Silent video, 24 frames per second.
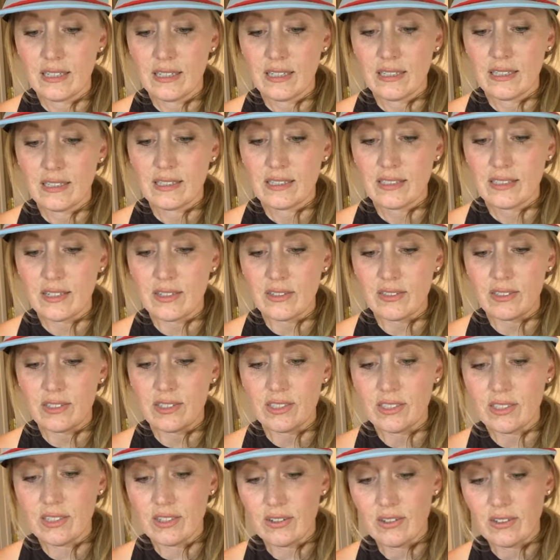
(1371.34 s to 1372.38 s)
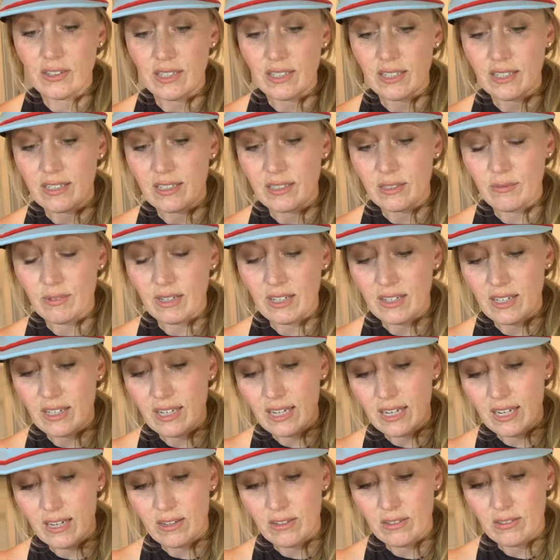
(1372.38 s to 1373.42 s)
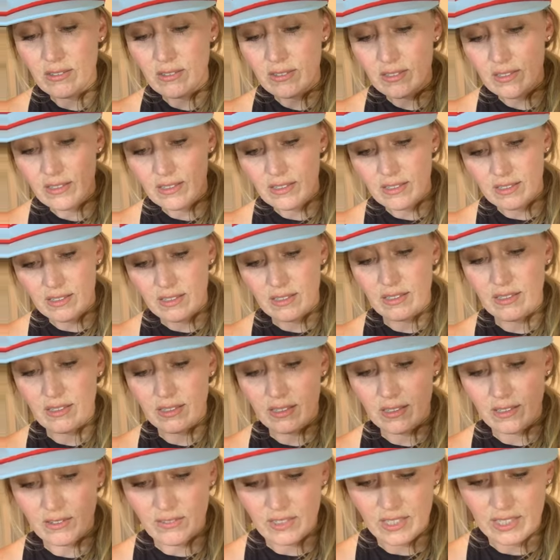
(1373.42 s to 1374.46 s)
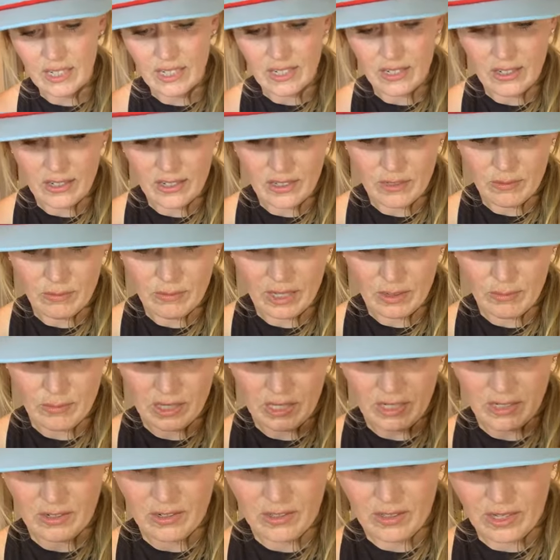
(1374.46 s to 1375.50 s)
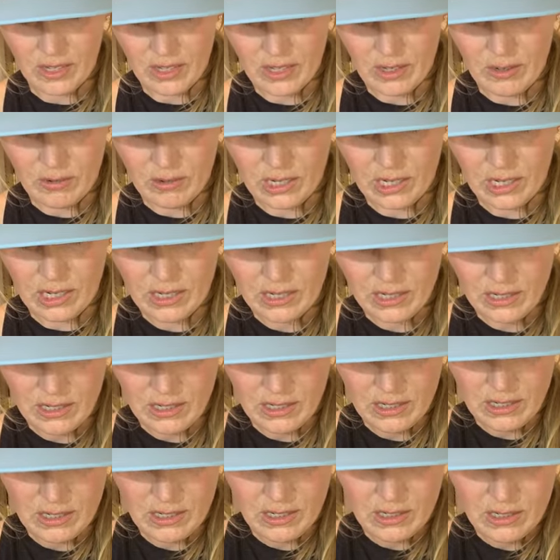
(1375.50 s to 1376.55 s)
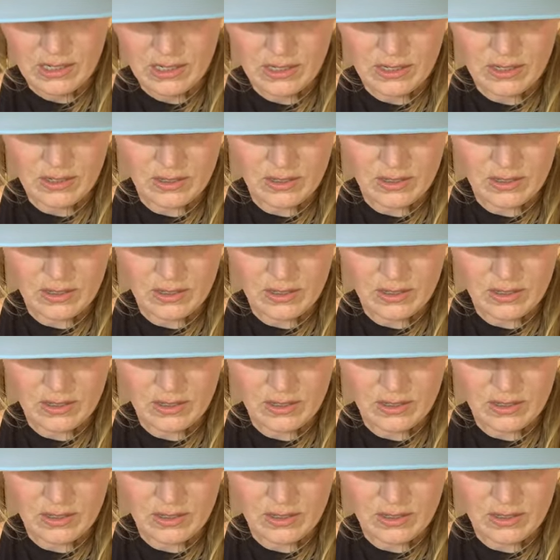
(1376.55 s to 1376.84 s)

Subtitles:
Just goes to show that it doesn't matter how good of a tire you may be or think you are, you'll